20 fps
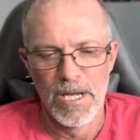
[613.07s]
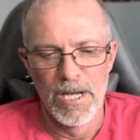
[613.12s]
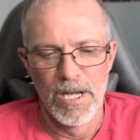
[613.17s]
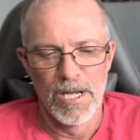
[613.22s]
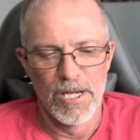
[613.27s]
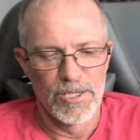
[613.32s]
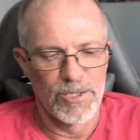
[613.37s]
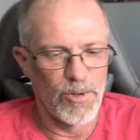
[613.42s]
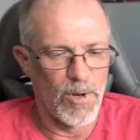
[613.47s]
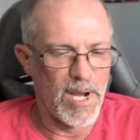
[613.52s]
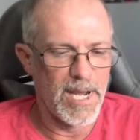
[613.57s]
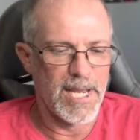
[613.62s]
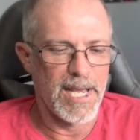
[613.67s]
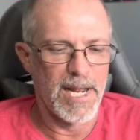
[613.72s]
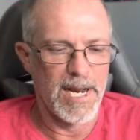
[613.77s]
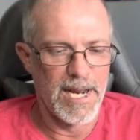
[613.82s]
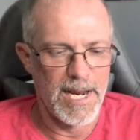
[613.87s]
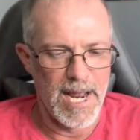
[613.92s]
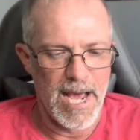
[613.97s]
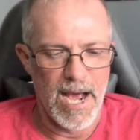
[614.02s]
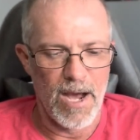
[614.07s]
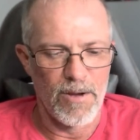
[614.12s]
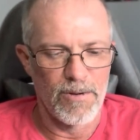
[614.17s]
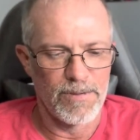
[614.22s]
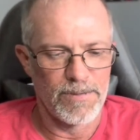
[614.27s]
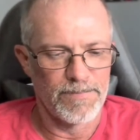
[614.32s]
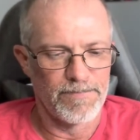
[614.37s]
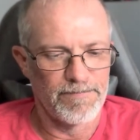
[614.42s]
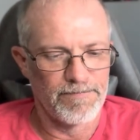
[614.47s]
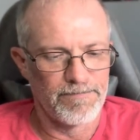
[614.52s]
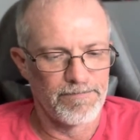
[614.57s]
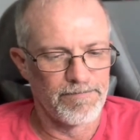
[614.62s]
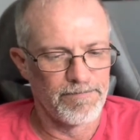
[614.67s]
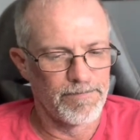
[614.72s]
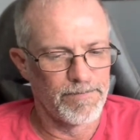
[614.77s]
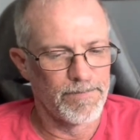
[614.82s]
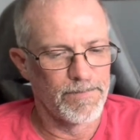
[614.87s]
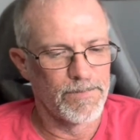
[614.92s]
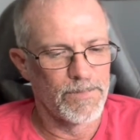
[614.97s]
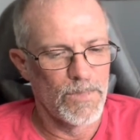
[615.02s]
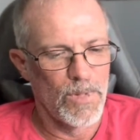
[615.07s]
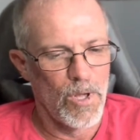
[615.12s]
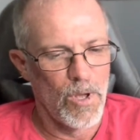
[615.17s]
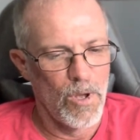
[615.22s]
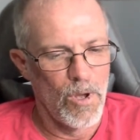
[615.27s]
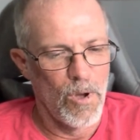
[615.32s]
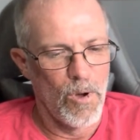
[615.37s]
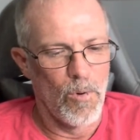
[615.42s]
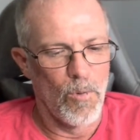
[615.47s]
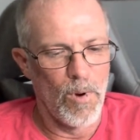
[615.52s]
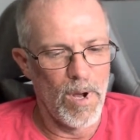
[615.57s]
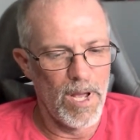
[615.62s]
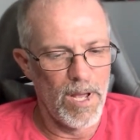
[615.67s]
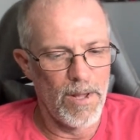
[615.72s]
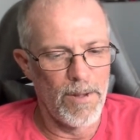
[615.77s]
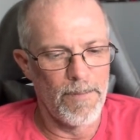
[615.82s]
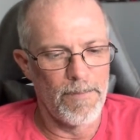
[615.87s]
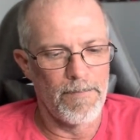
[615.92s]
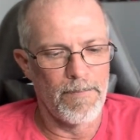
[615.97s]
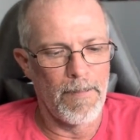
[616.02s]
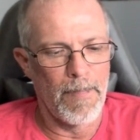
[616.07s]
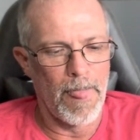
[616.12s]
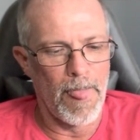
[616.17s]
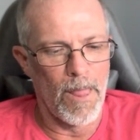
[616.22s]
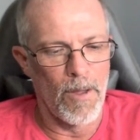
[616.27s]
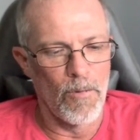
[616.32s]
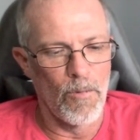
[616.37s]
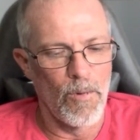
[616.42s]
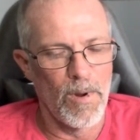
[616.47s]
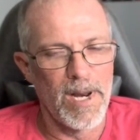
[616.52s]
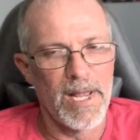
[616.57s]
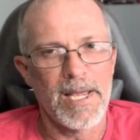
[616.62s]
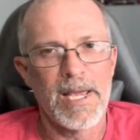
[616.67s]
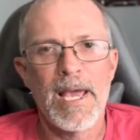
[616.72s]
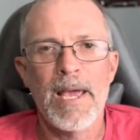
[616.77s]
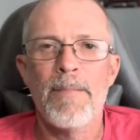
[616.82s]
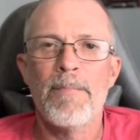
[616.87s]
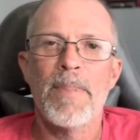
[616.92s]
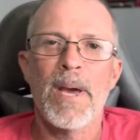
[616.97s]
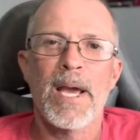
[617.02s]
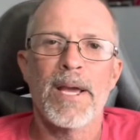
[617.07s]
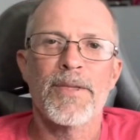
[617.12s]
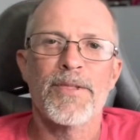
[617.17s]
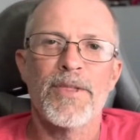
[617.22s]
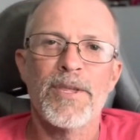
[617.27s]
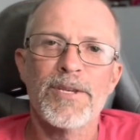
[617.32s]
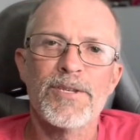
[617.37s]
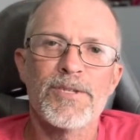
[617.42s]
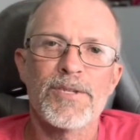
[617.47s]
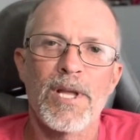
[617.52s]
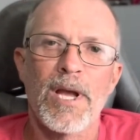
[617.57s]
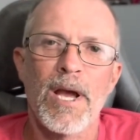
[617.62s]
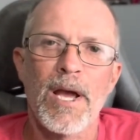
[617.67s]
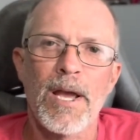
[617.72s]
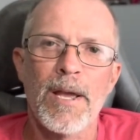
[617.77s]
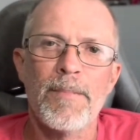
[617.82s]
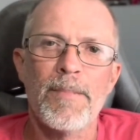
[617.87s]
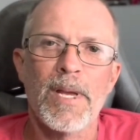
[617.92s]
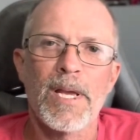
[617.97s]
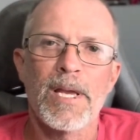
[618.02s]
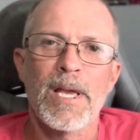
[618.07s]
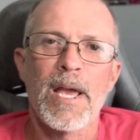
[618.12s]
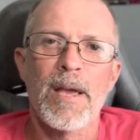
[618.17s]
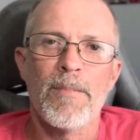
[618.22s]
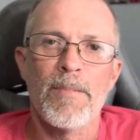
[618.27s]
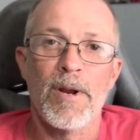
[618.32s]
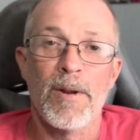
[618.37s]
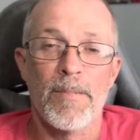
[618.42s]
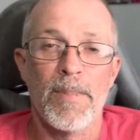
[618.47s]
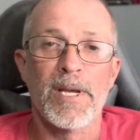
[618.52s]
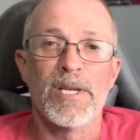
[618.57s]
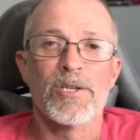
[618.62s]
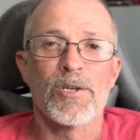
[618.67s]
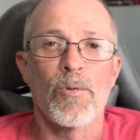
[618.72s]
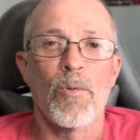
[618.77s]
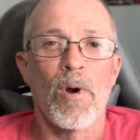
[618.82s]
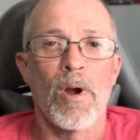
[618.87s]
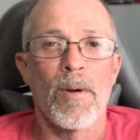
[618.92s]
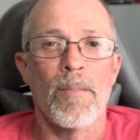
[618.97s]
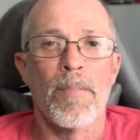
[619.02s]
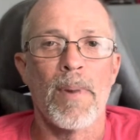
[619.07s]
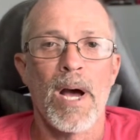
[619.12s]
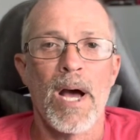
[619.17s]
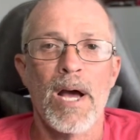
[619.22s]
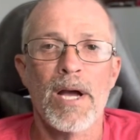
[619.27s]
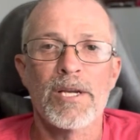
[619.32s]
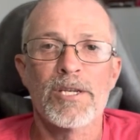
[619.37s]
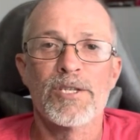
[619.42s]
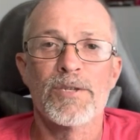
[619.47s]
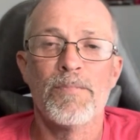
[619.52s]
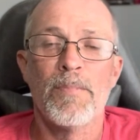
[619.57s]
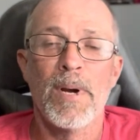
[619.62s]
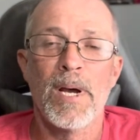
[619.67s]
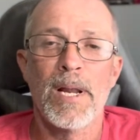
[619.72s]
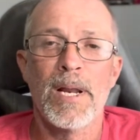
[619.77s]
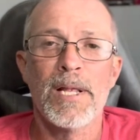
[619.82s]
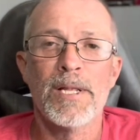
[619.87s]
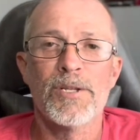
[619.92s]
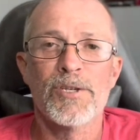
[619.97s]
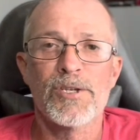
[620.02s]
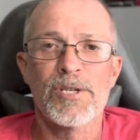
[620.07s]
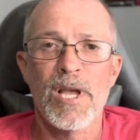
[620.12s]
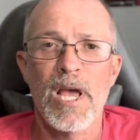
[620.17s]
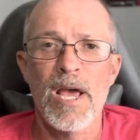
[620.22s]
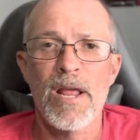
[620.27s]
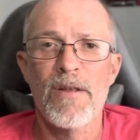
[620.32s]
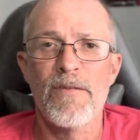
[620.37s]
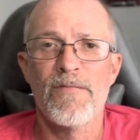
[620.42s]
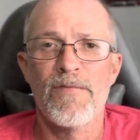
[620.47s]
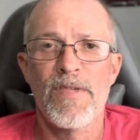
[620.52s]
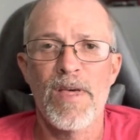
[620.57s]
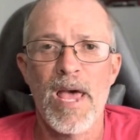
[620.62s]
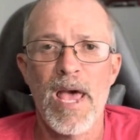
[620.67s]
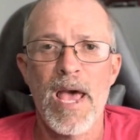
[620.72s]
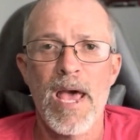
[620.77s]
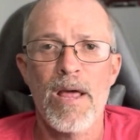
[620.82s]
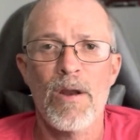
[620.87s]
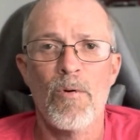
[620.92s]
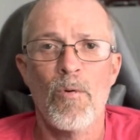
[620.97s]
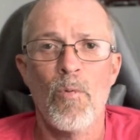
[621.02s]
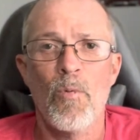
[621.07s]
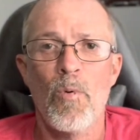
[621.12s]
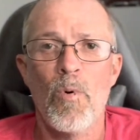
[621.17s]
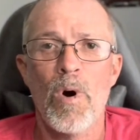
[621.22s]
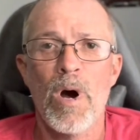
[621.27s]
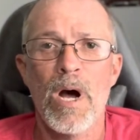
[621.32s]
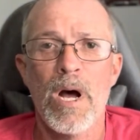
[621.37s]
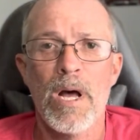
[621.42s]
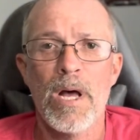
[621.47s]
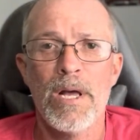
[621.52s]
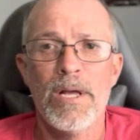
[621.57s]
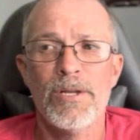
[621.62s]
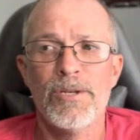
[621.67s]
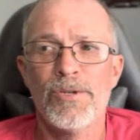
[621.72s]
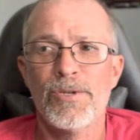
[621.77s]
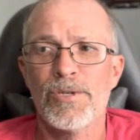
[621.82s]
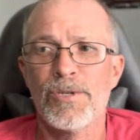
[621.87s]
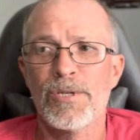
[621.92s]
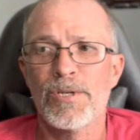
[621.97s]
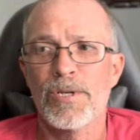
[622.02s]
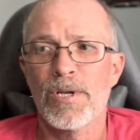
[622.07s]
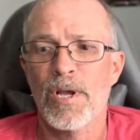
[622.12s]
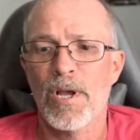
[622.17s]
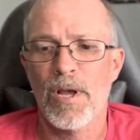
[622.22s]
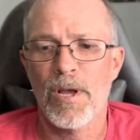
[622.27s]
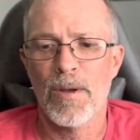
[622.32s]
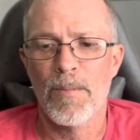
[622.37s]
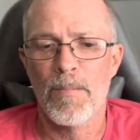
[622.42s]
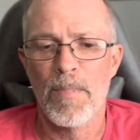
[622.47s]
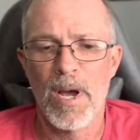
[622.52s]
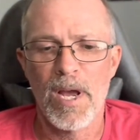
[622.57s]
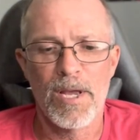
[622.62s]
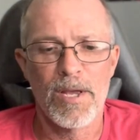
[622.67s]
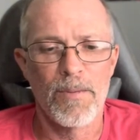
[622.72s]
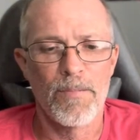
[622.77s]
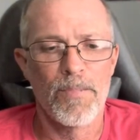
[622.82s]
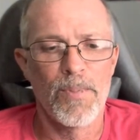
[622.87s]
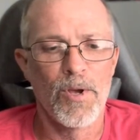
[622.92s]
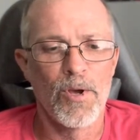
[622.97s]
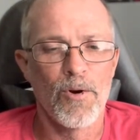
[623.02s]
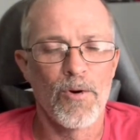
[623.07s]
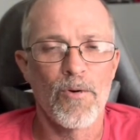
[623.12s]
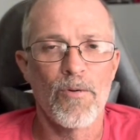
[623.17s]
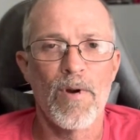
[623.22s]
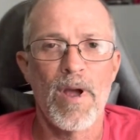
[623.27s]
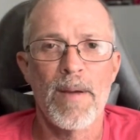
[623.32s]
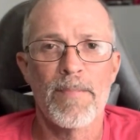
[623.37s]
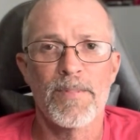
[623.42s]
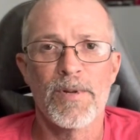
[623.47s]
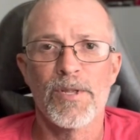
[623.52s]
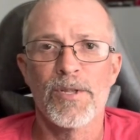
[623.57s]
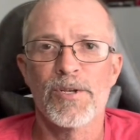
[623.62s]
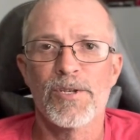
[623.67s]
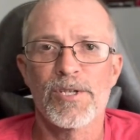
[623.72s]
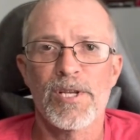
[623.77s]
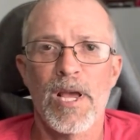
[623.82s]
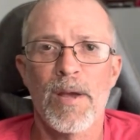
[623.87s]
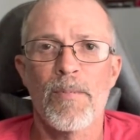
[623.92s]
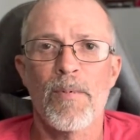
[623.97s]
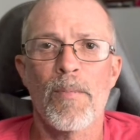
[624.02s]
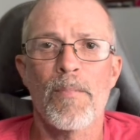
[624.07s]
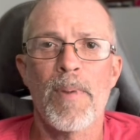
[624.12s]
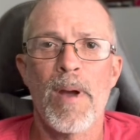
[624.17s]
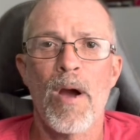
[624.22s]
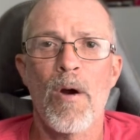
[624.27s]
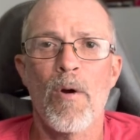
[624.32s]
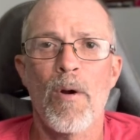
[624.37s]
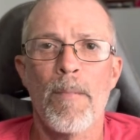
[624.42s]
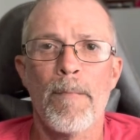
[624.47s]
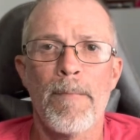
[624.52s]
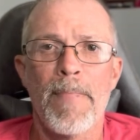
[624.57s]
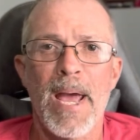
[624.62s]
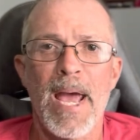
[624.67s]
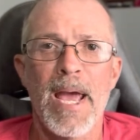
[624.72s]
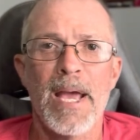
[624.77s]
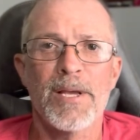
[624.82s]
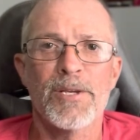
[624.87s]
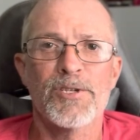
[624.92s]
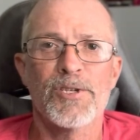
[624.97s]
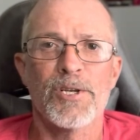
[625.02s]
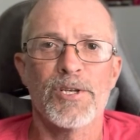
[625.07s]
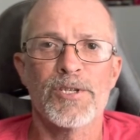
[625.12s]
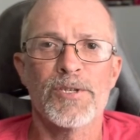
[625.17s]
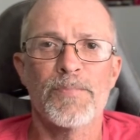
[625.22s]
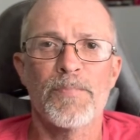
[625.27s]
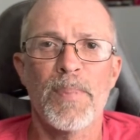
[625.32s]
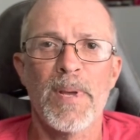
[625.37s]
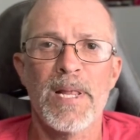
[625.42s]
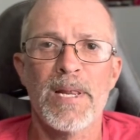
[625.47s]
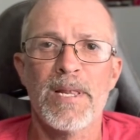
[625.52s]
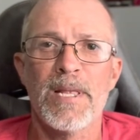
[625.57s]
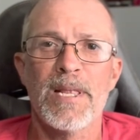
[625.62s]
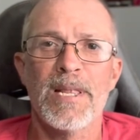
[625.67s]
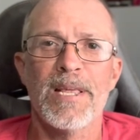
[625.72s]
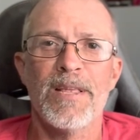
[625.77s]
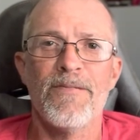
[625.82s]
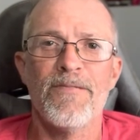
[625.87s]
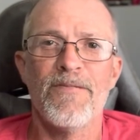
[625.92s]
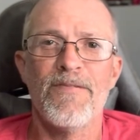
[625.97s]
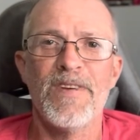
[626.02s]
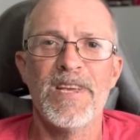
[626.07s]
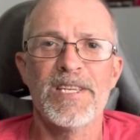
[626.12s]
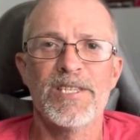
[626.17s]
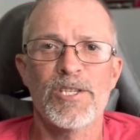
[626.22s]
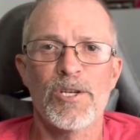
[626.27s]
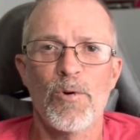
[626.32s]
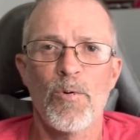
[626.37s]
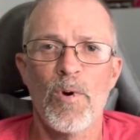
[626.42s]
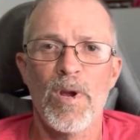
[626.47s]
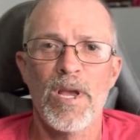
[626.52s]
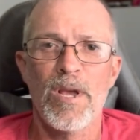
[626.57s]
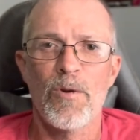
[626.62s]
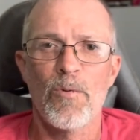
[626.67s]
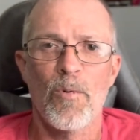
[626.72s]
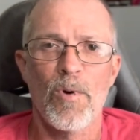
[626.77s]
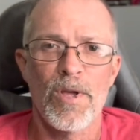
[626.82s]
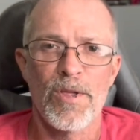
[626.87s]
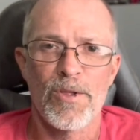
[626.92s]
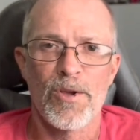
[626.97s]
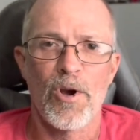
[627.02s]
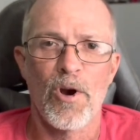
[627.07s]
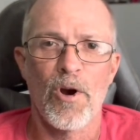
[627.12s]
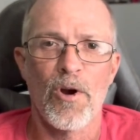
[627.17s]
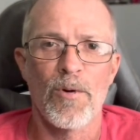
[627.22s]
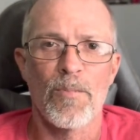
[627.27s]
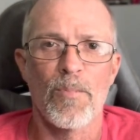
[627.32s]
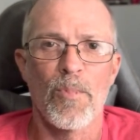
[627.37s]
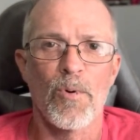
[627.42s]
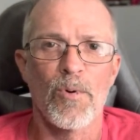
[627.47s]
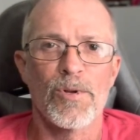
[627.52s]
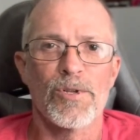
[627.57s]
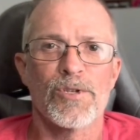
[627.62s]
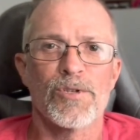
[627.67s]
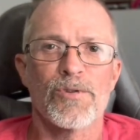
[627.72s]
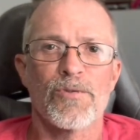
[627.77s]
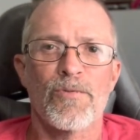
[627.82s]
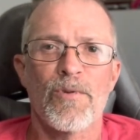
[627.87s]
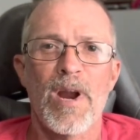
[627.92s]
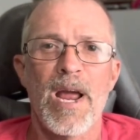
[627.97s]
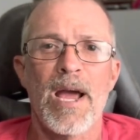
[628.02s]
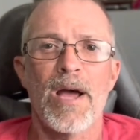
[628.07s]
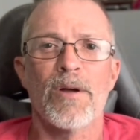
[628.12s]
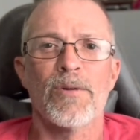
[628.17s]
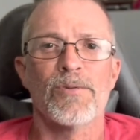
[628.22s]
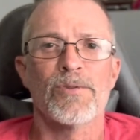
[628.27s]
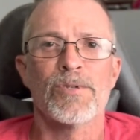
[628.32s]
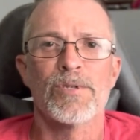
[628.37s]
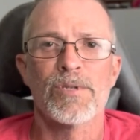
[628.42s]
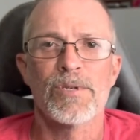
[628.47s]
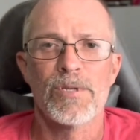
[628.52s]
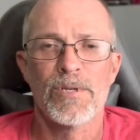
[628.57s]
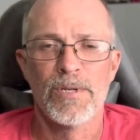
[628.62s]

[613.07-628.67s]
So I get it out. Well, when it came back this time, it came in a big square box, but inside of that was my computer wrapped in a CyberPower bag, suspended in VisQueen with cardboard surrounds.